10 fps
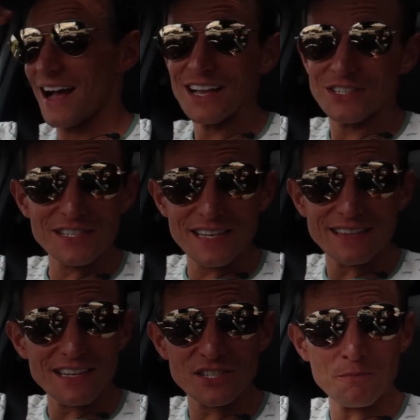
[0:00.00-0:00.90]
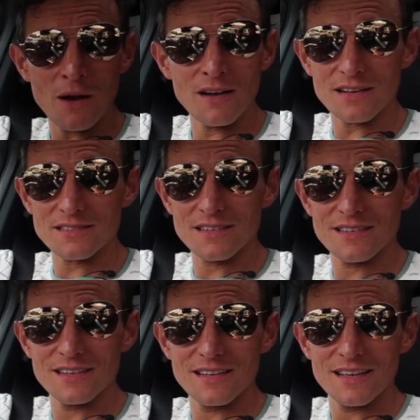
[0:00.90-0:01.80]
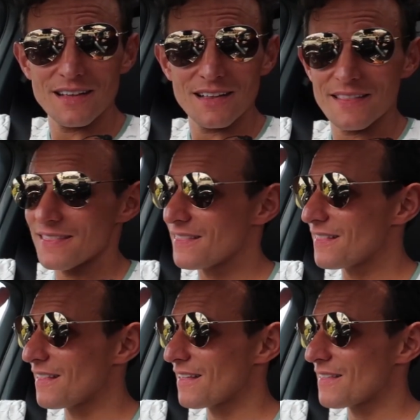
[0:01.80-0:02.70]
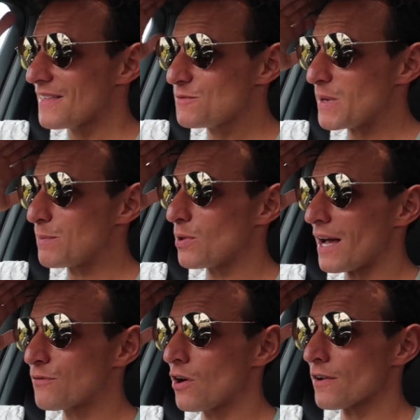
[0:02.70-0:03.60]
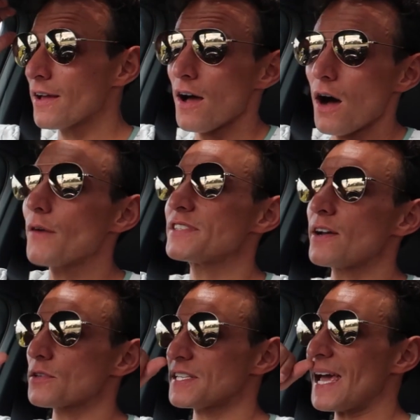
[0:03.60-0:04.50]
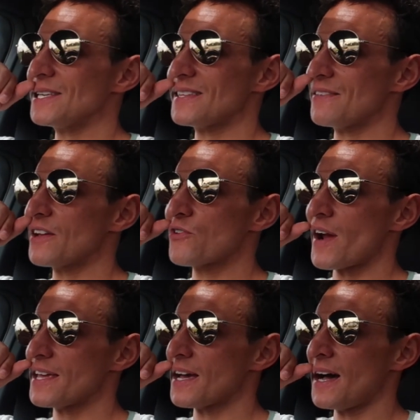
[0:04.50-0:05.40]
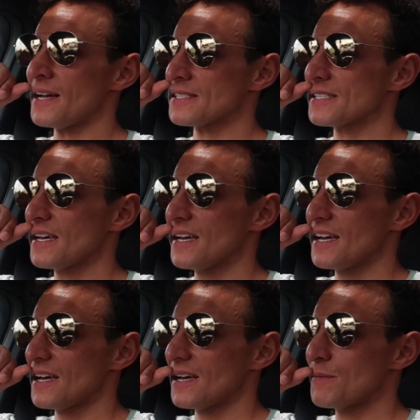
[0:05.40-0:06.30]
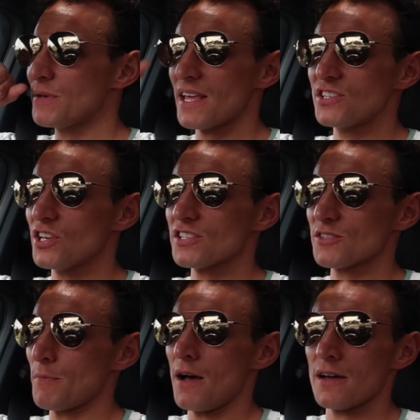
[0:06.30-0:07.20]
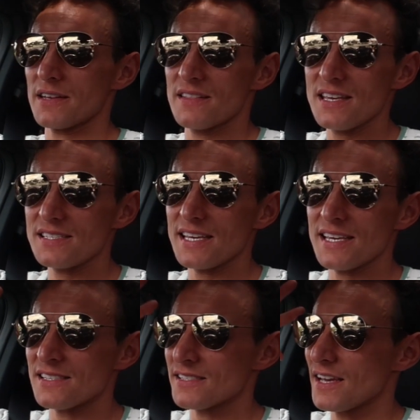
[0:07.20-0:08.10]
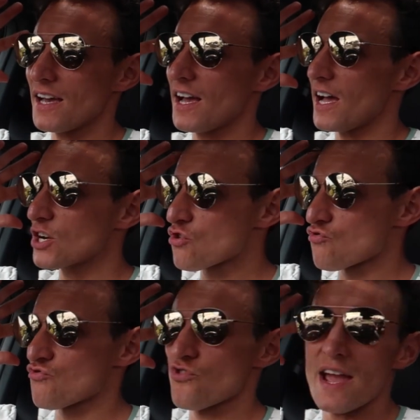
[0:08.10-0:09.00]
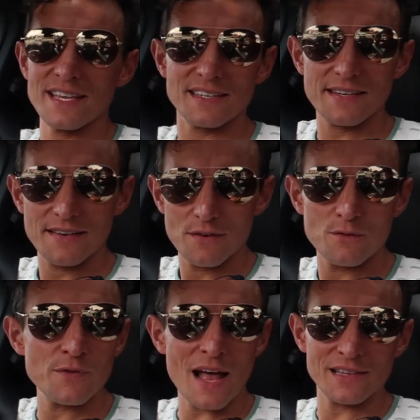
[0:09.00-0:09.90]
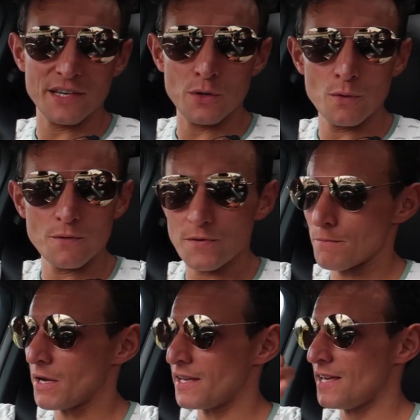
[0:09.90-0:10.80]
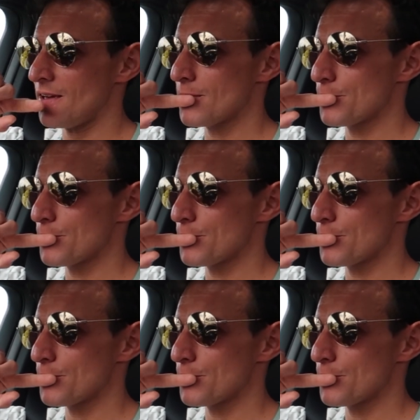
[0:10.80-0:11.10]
I just think they're smart. These people have obviously got taste, they're great cars, but they're just smart. This is great value for money.